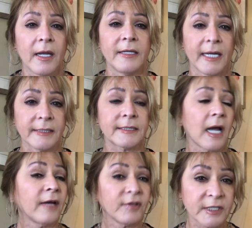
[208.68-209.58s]
Yes,
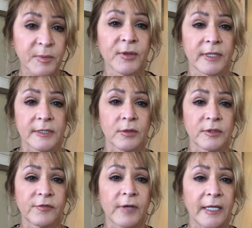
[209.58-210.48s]
I've experienced
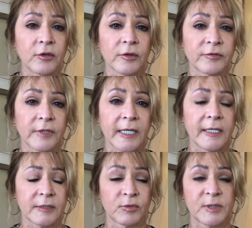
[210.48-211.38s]
those fight or
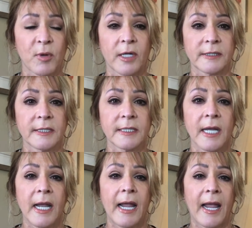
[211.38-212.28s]
flight responses
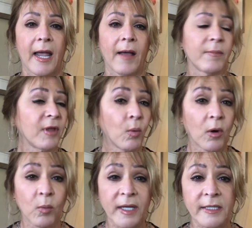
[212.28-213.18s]
uh, that we're
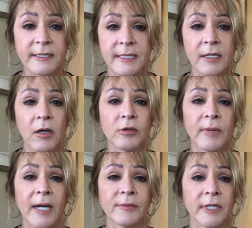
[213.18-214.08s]
witnessing all
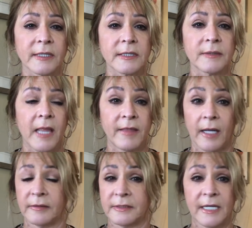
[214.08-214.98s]
around us
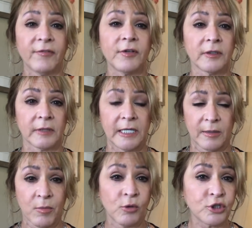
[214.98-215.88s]
that definitely
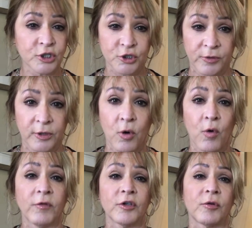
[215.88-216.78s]
emotions are in
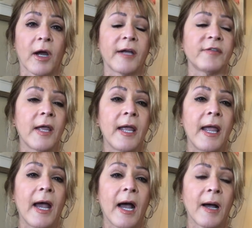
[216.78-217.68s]
overdrive
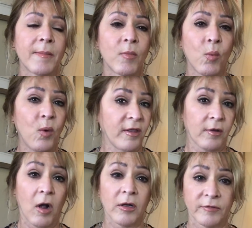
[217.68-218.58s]
um, with
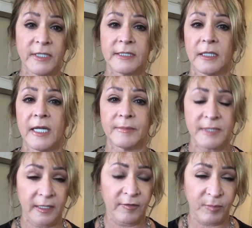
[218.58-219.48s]
all of these claims
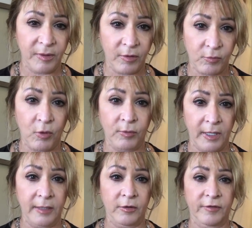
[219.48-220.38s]
that have been thrown
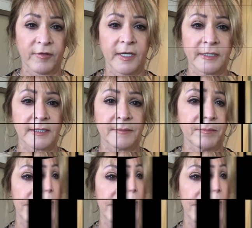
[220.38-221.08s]
in our face.